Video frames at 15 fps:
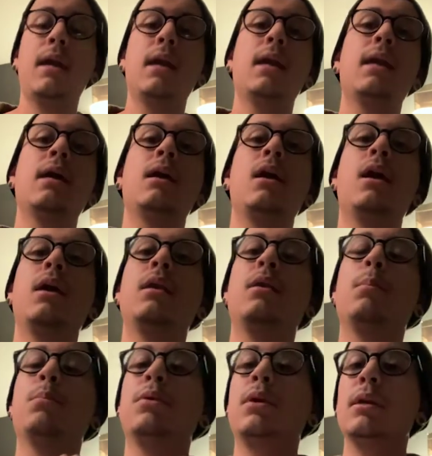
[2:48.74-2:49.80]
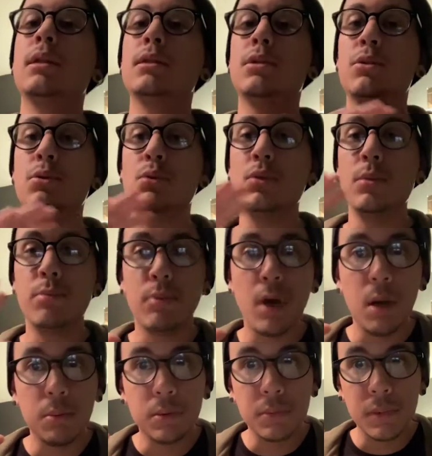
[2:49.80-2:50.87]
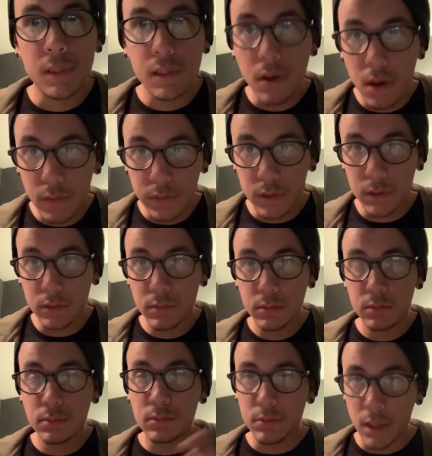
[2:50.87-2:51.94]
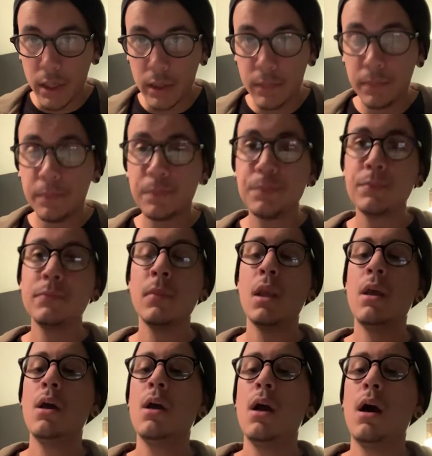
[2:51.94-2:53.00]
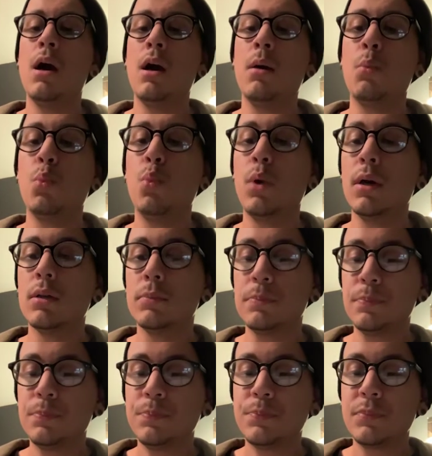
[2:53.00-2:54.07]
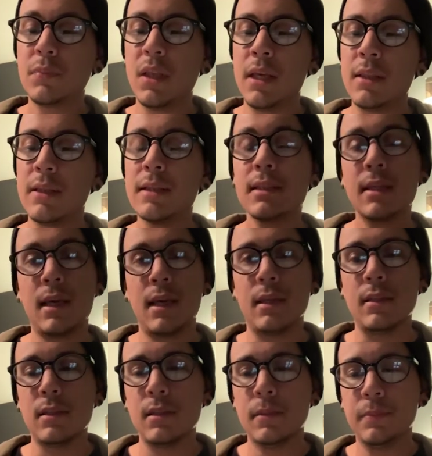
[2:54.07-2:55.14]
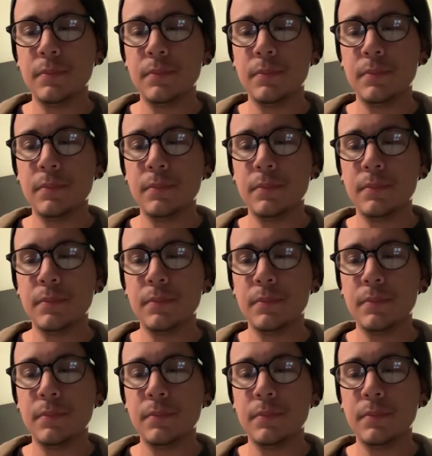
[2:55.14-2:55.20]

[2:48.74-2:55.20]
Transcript: and put it to the problem solver, right? Well, in this case,